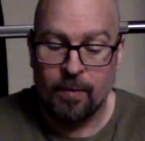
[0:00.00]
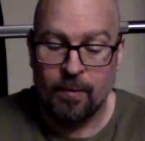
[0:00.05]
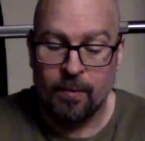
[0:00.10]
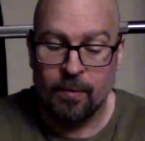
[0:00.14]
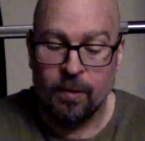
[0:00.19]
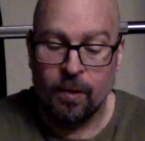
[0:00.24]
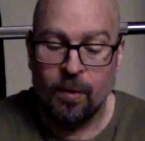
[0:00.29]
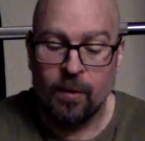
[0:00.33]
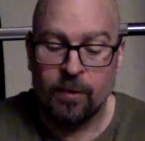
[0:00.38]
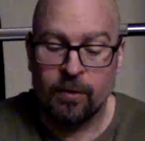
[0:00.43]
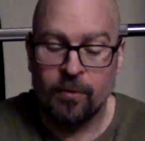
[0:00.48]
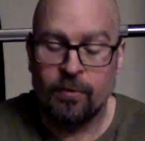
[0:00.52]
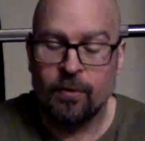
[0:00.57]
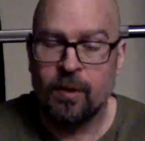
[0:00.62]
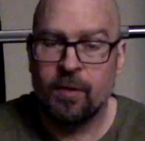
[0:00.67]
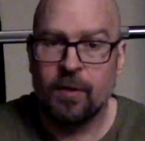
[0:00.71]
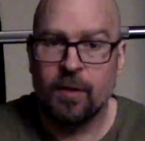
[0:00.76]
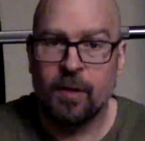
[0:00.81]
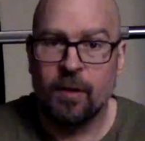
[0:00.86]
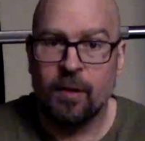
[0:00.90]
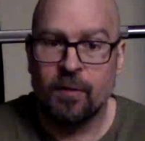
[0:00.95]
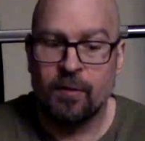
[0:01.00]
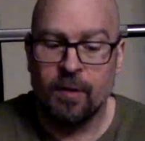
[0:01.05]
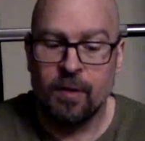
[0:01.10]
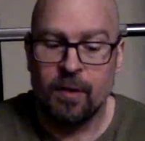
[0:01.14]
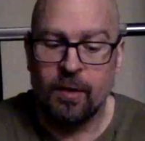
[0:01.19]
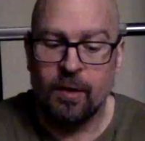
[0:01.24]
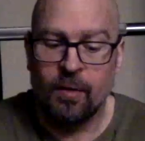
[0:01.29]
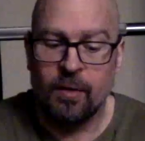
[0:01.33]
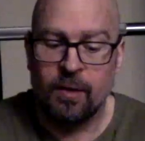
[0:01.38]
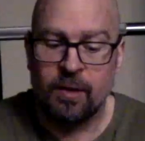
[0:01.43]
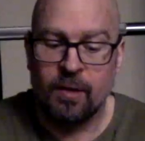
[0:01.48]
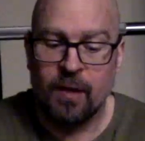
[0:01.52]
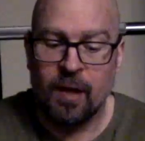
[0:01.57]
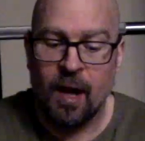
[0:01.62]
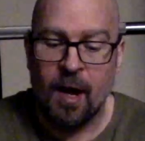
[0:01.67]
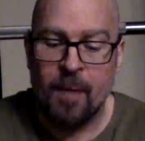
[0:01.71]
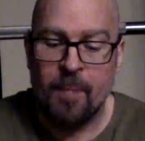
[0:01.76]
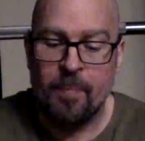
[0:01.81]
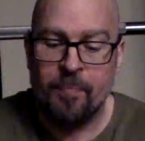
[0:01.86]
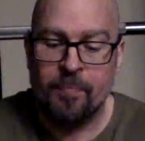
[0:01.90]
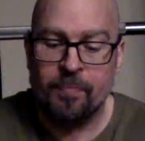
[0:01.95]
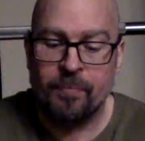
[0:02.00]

Oh, it's free recovery. No, it's not